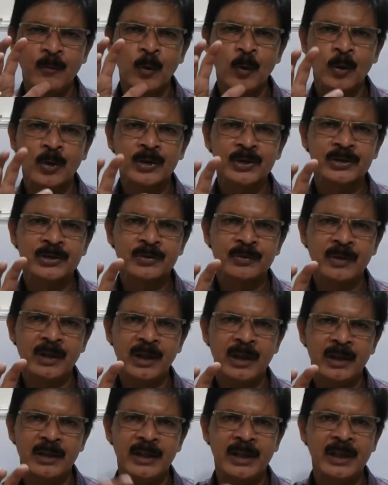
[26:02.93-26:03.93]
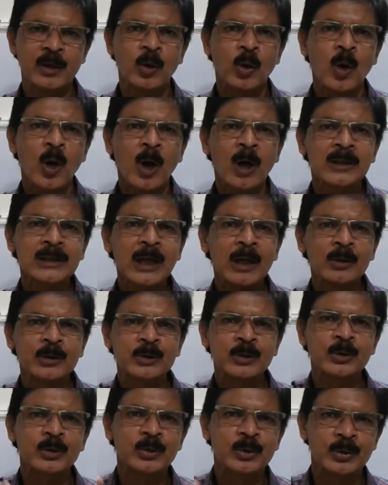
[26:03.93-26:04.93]
focused way. They go all out
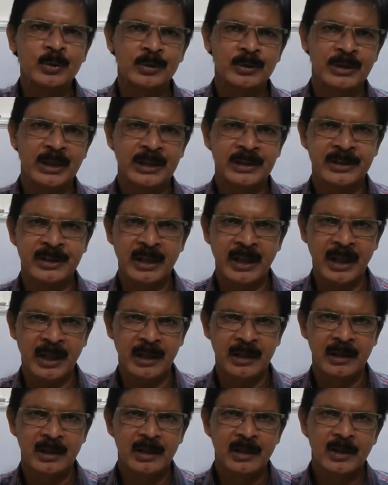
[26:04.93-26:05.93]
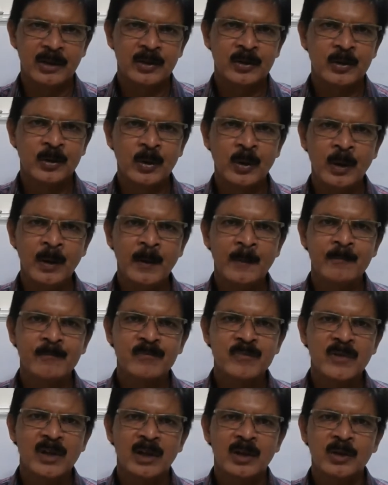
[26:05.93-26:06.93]
to do that thing. So
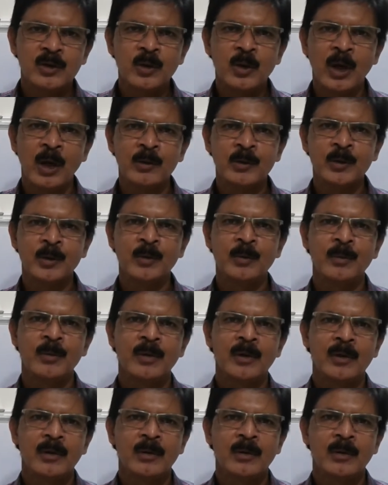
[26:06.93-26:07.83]
you have to